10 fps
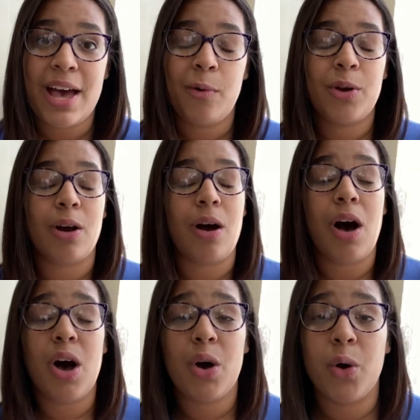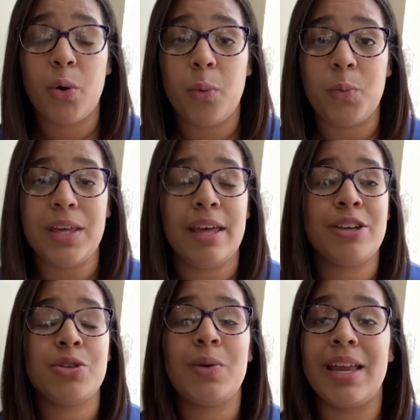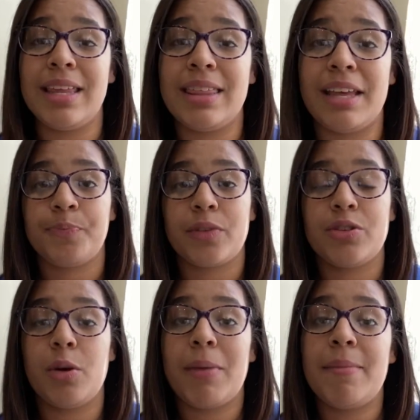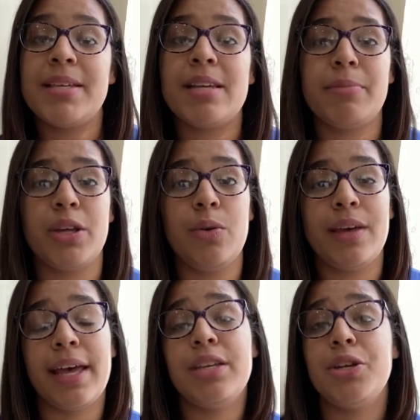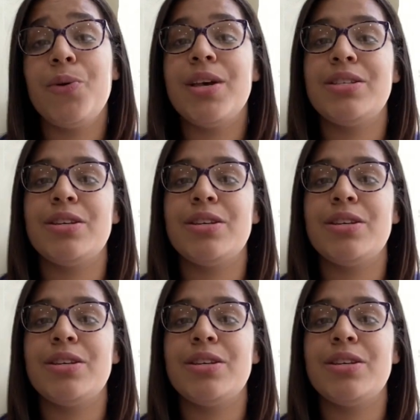we are all home. We can't do anything. So maybe something you can do is to